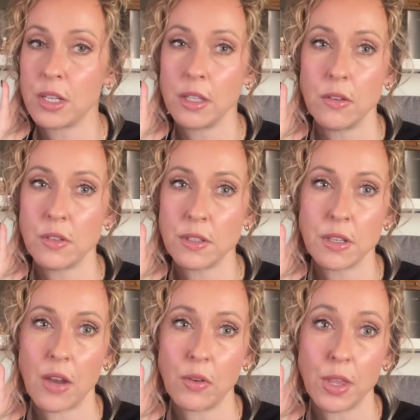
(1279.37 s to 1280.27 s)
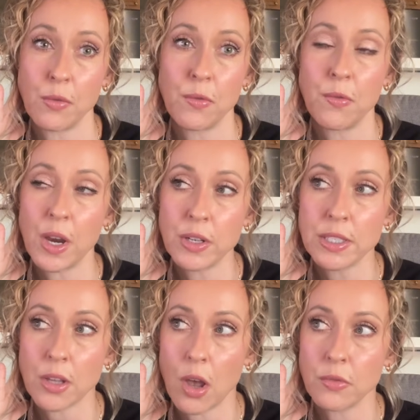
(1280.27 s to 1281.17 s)
It leaves everything very
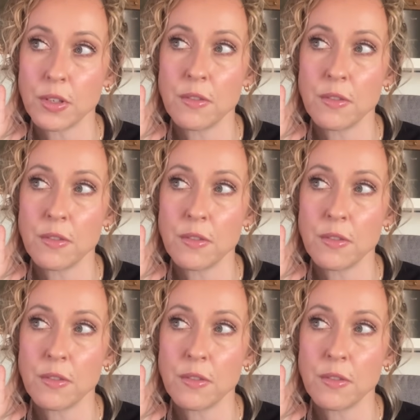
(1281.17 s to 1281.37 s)
soft